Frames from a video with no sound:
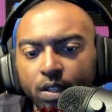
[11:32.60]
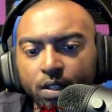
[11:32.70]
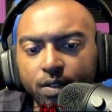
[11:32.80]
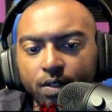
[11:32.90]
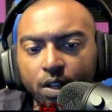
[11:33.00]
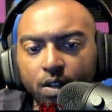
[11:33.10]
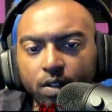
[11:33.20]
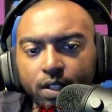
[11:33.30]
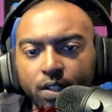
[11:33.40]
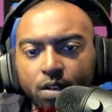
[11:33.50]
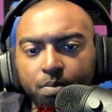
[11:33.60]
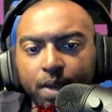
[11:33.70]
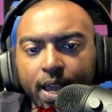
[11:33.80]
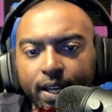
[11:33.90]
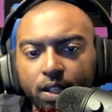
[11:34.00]
So let's go
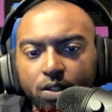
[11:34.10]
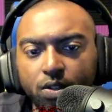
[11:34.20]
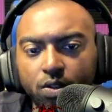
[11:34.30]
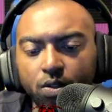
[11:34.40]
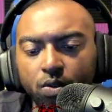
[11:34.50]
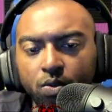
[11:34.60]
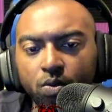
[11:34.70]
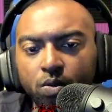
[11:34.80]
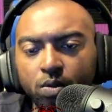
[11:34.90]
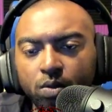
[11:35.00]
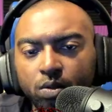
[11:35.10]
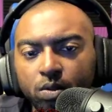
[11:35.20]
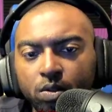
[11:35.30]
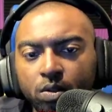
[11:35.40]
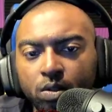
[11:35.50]
back to
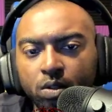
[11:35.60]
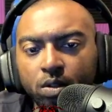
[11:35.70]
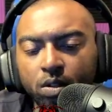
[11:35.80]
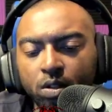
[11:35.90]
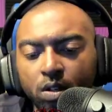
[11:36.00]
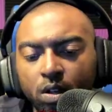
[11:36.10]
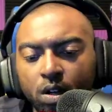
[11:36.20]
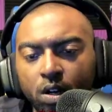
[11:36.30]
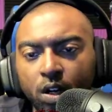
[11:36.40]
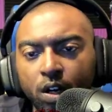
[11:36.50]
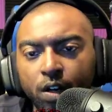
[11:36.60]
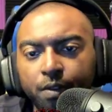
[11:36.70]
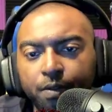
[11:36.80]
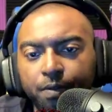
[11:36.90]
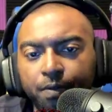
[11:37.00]
our
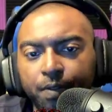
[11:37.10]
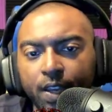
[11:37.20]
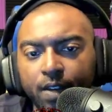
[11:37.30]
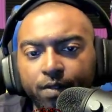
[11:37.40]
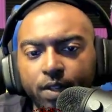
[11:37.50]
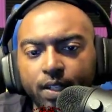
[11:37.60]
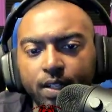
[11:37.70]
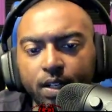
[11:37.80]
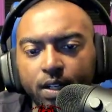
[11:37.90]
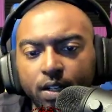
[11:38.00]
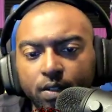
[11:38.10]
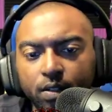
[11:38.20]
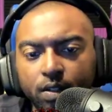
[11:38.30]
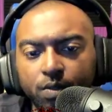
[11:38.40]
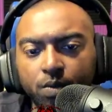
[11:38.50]
favorites here.
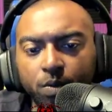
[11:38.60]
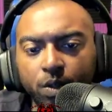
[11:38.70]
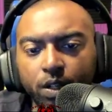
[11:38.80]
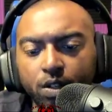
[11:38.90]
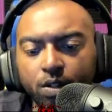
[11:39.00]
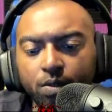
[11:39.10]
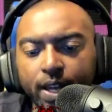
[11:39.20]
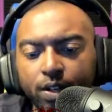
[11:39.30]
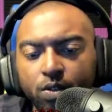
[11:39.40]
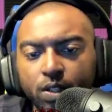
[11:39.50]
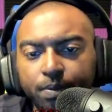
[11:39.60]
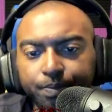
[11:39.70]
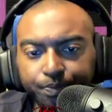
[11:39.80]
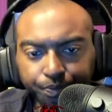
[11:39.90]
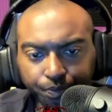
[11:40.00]
Is what we're going to do, actually.
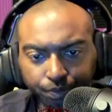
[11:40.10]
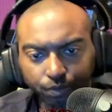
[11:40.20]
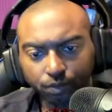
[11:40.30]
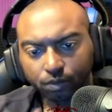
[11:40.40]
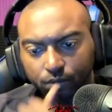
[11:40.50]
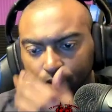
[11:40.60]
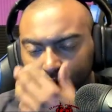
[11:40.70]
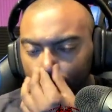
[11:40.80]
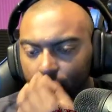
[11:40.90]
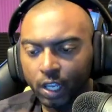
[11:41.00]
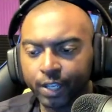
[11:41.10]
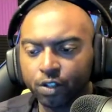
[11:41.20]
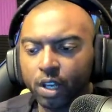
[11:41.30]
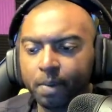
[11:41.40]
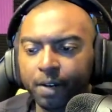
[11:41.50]
Let's
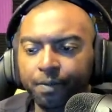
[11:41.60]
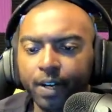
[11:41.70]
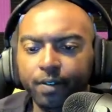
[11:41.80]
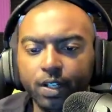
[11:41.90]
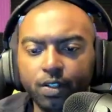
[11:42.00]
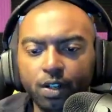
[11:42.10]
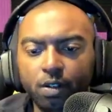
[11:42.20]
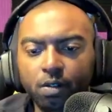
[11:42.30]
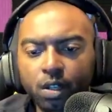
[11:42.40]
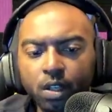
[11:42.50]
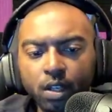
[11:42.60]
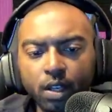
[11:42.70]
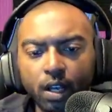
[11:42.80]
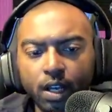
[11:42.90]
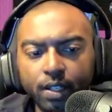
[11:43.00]
look at my favorites. So
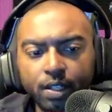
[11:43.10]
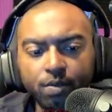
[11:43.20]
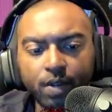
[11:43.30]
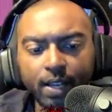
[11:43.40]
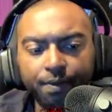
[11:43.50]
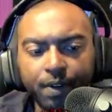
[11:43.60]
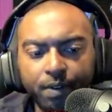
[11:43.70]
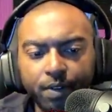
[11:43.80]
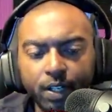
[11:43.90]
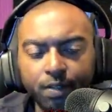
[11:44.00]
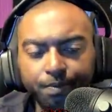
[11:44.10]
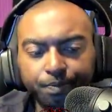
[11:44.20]
this is what I have favorited